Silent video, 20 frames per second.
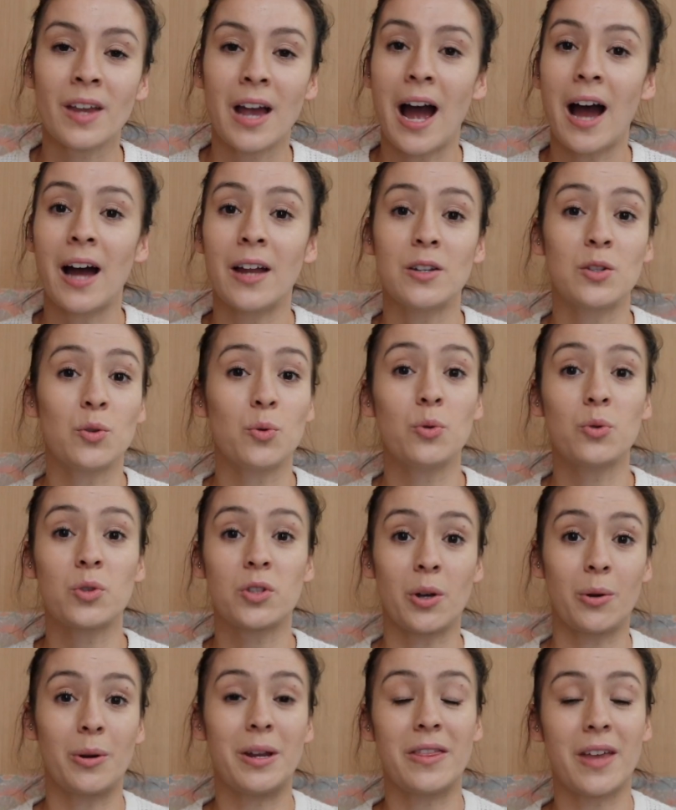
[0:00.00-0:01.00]
And
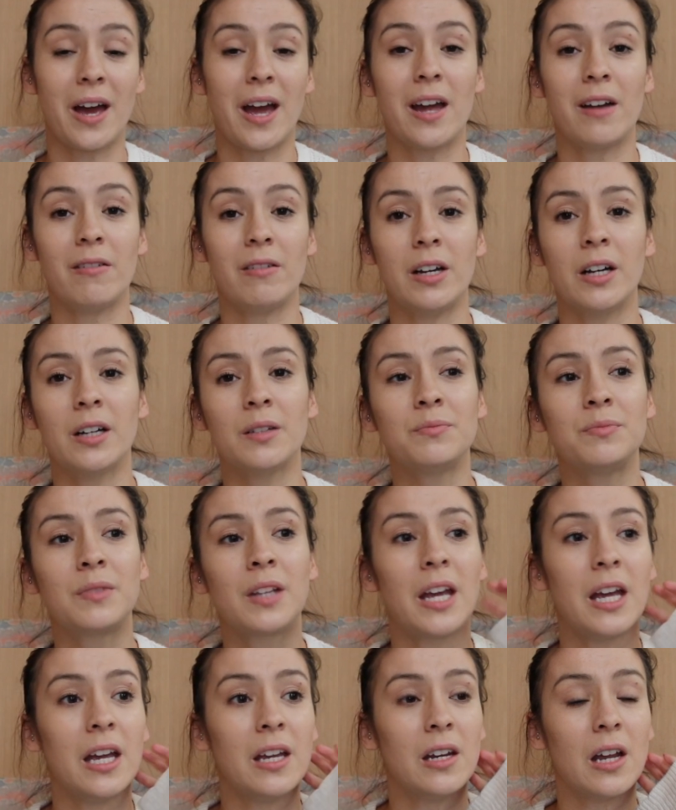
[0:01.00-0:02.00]
also in that area,
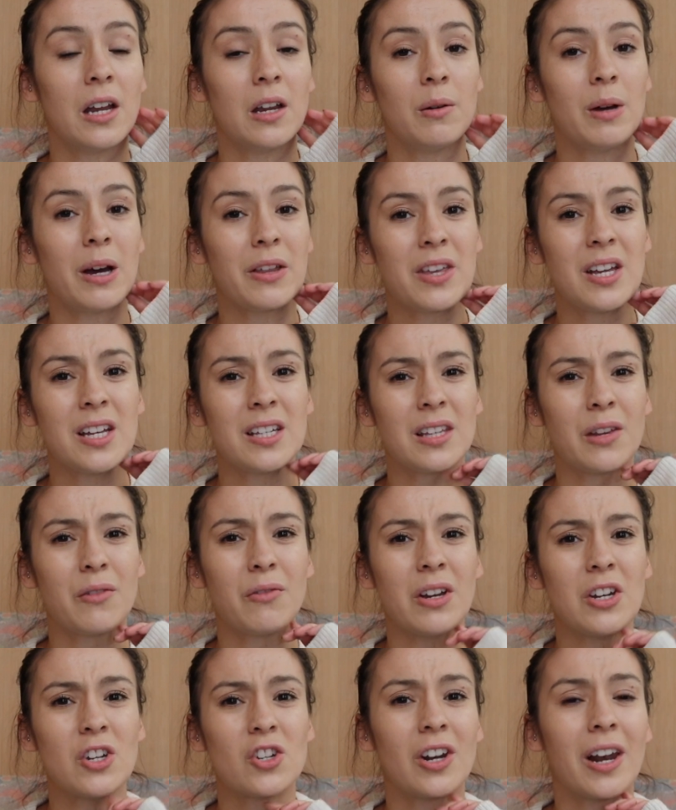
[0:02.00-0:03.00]
I think it's
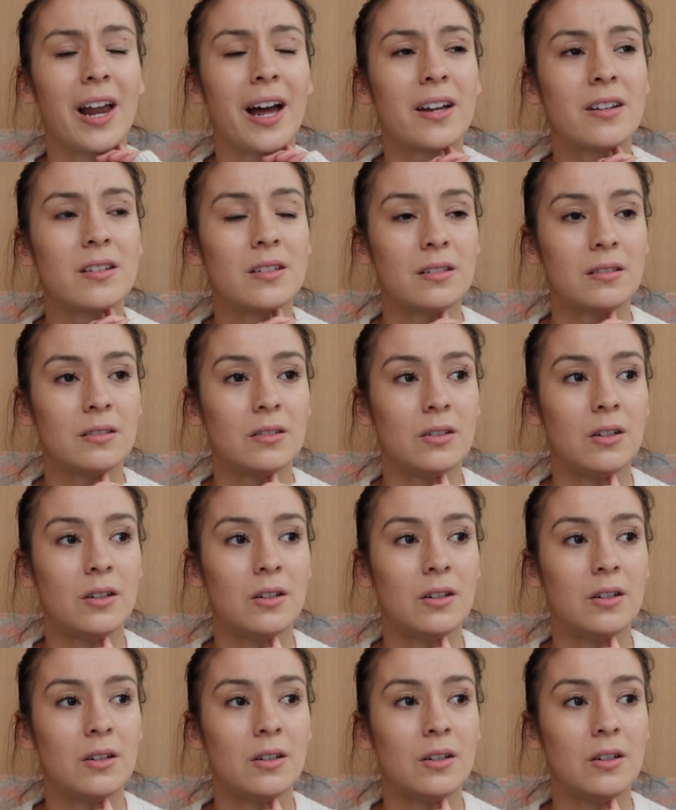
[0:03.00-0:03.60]
Adventureland.